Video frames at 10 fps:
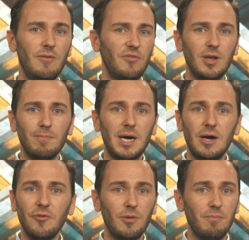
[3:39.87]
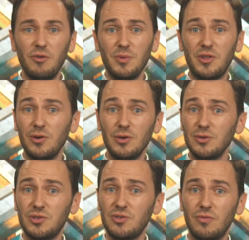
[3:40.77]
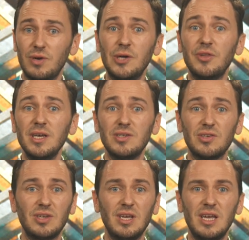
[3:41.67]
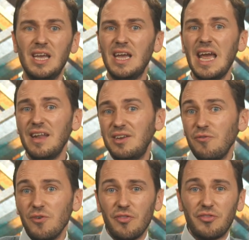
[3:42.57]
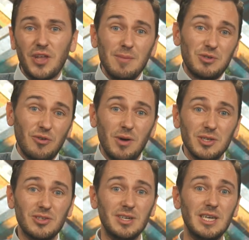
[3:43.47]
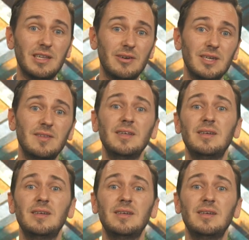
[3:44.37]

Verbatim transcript: Think about bill of materials, routings, and different types of master data, right?